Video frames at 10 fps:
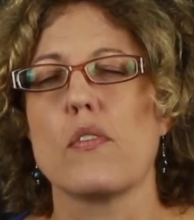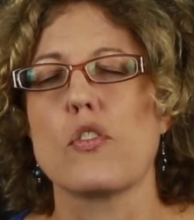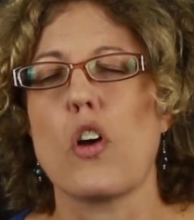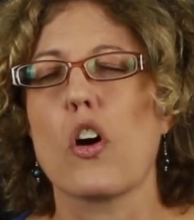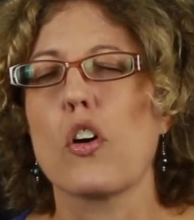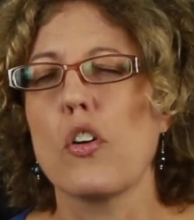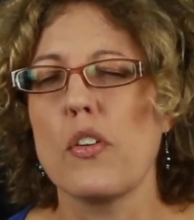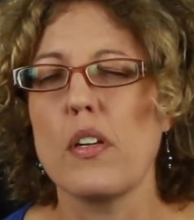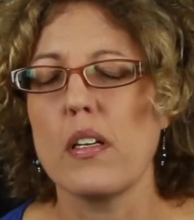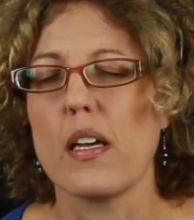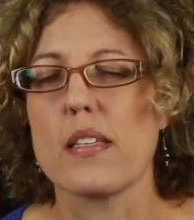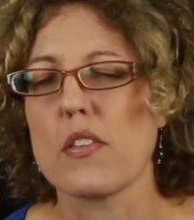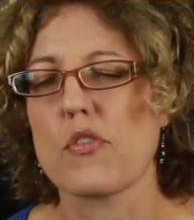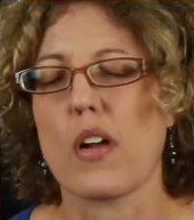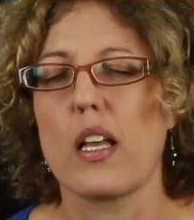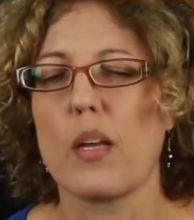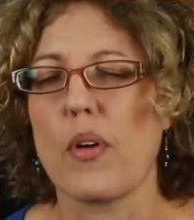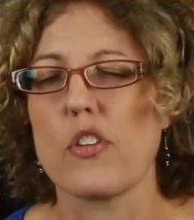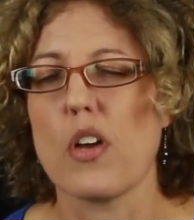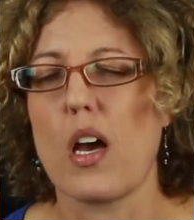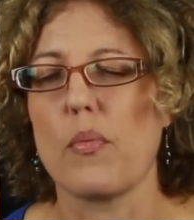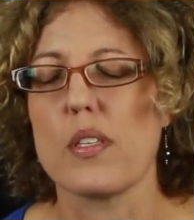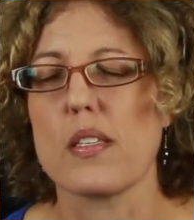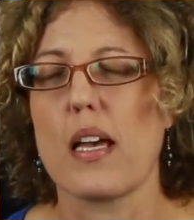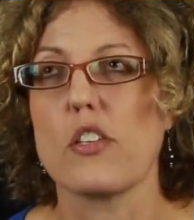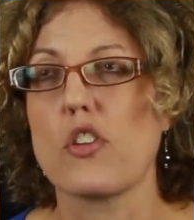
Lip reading: turned, as Sister Helen Prejean would say,